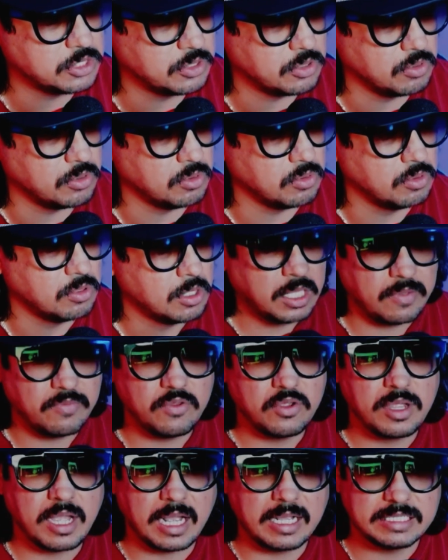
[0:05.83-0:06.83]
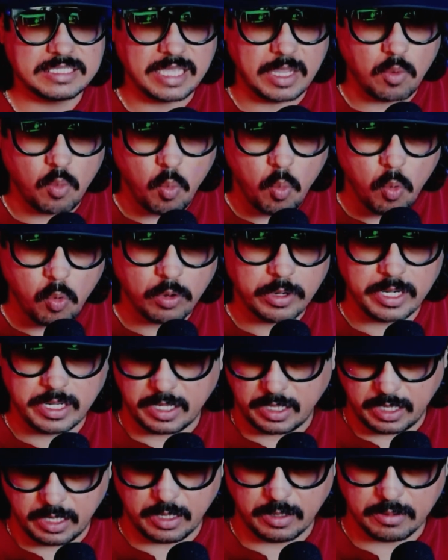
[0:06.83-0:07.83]
to give you guys a warning
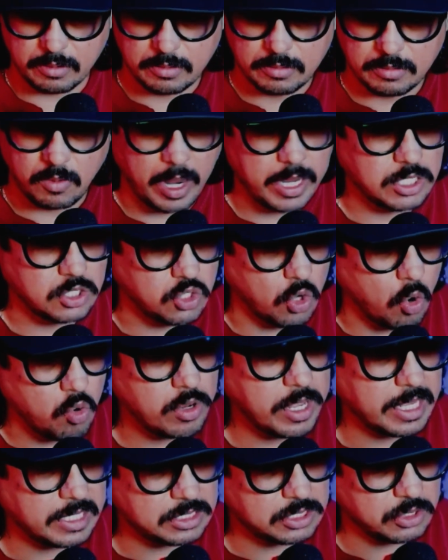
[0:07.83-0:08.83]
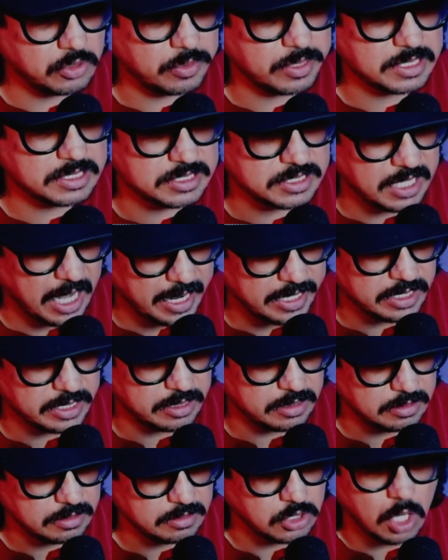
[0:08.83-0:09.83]
here, right? Don't get too
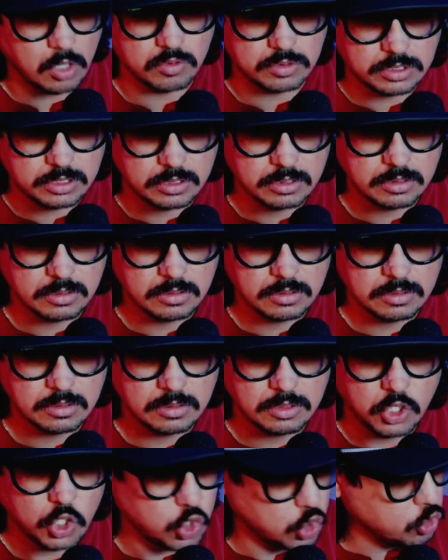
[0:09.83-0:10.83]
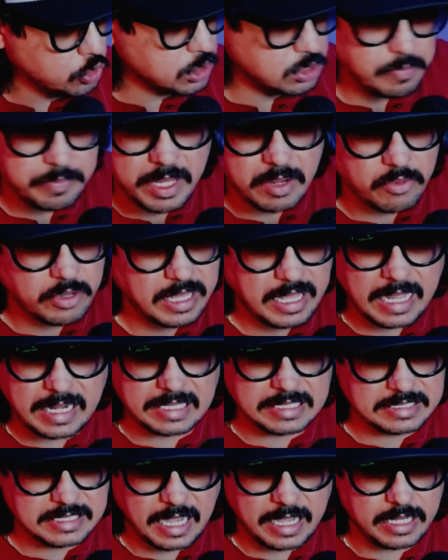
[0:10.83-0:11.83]
excited. Don't. You used to be able to get
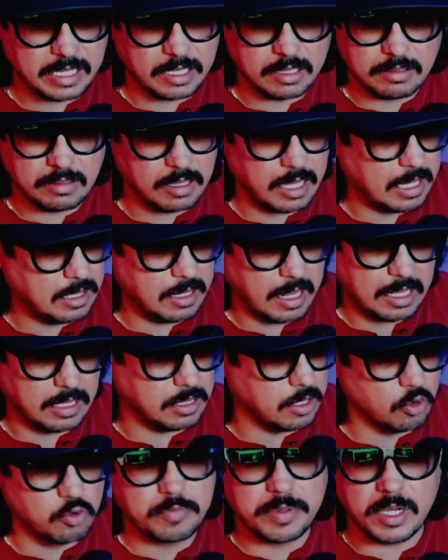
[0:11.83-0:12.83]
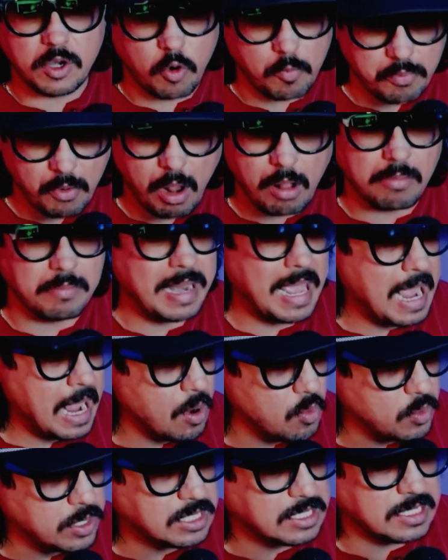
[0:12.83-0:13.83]
excited and there would be no problem. Now
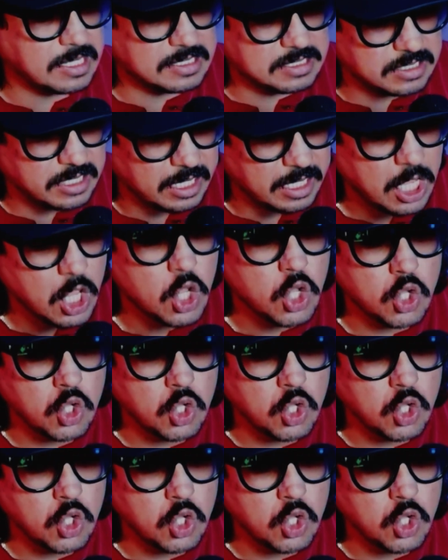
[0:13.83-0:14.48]
with Disney,